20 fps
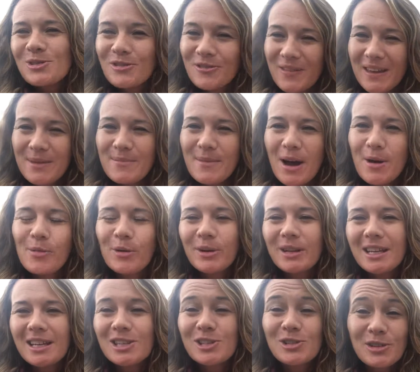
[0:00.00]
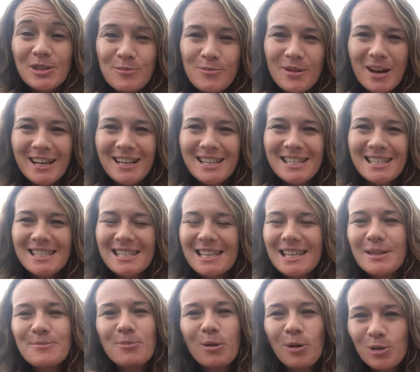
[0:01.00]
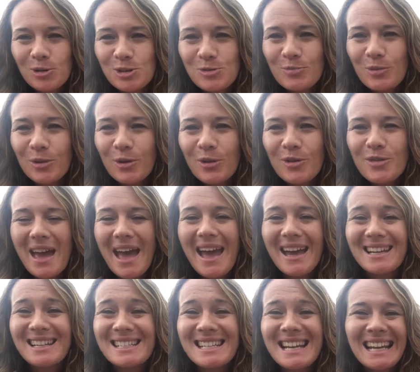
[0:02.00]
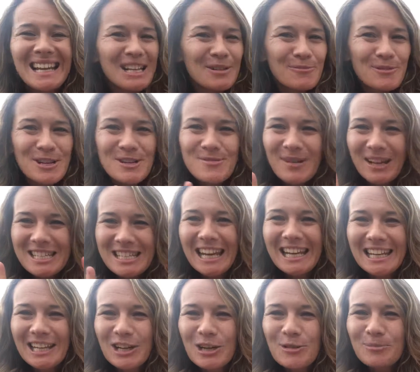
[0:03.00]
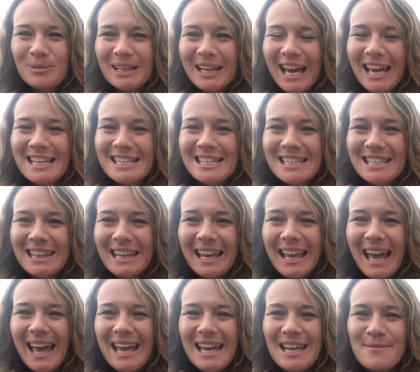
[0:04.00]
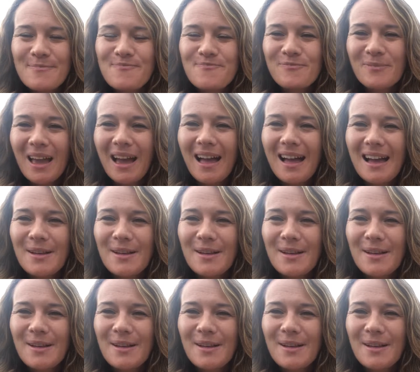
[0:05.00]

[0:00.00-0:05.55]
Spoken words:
the female body during pregnancy, post-birth, and pretty much any complication that came